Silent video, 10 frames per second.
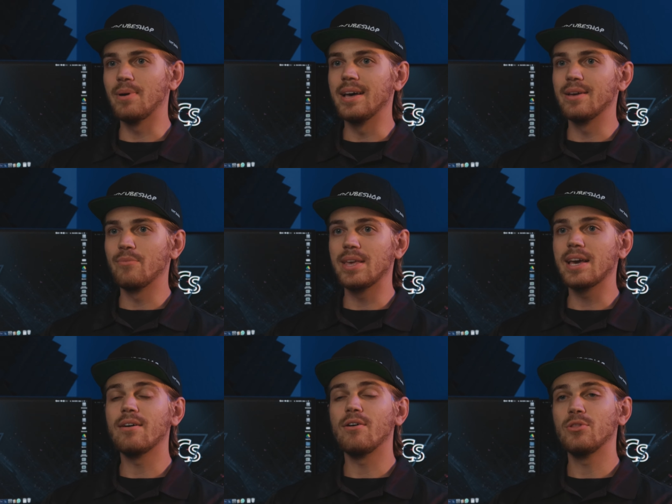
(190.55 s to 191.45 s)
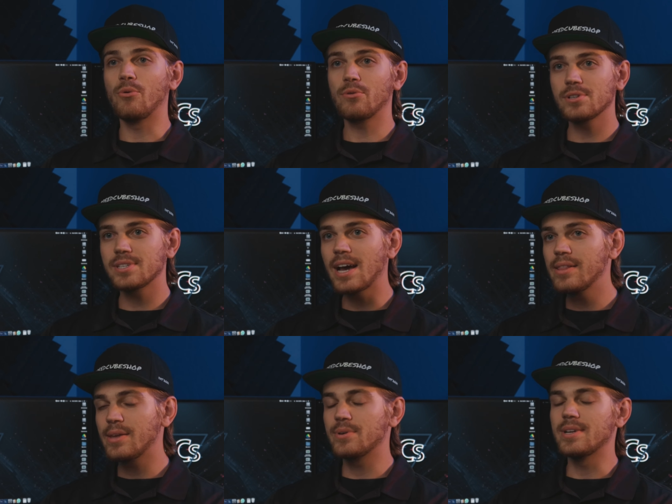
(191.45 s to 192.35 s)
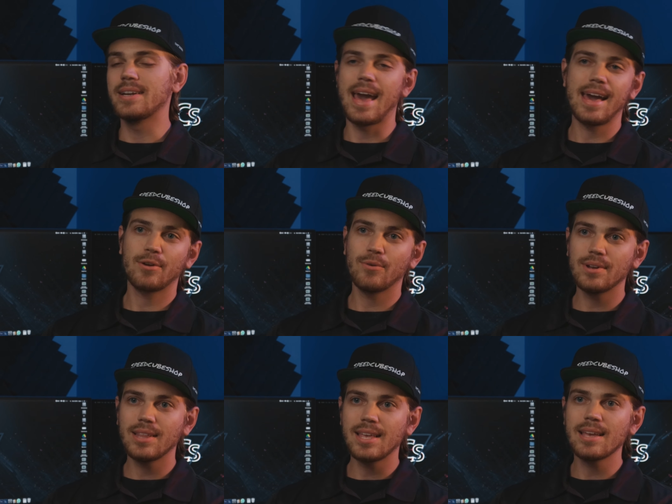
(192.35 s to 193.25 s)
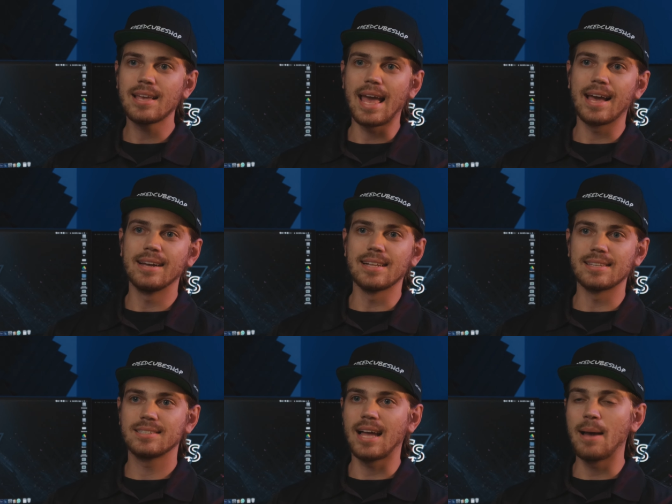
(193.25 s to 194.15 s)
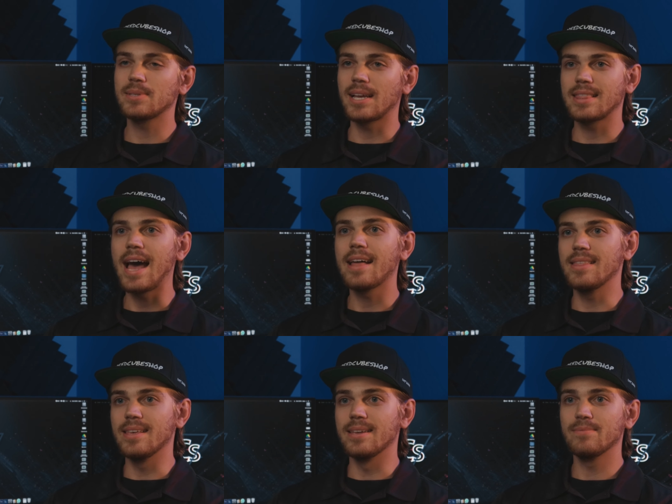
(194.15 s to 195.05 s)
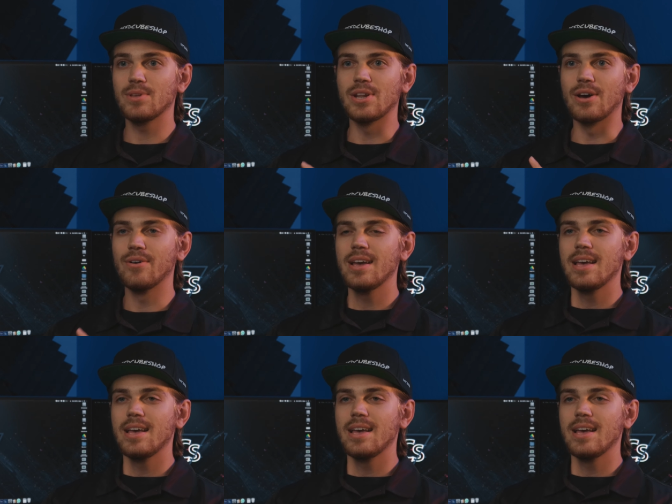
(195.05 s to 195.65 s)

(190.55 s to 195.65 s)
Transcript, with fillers: but we got all the orders out they were done accurately and it's times like that that you know